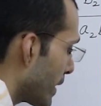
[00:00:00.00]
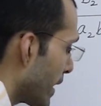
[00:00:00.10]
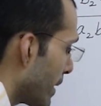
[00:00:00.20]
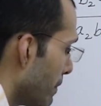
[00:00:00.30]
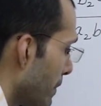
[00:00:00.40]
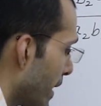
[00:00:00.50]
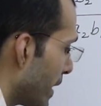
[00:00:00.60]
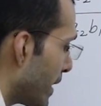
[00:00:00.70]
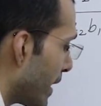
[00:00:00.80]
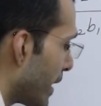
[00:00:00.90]

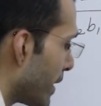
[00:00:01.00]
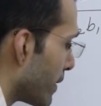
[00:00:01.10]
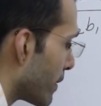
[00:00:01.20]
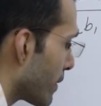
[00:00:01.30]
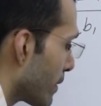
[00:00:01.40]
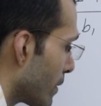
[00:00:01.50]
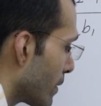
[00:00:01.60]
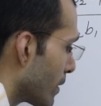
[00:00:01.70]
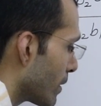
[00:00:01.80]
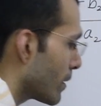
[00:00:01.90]
and n,
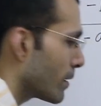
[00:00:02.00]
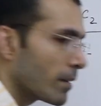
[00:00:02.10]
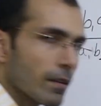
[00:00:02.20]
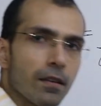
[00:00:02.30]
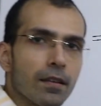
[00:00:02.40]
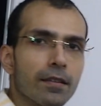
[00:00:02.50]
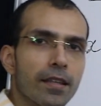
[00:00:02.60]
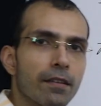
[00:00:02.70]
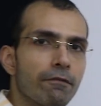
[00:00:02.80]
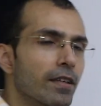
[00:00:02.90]

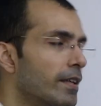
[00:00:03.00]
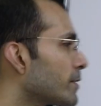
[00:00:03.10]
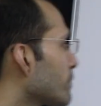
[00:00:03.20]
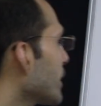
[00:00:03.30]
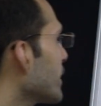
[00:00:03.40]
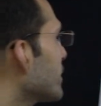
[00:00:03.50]
then it's very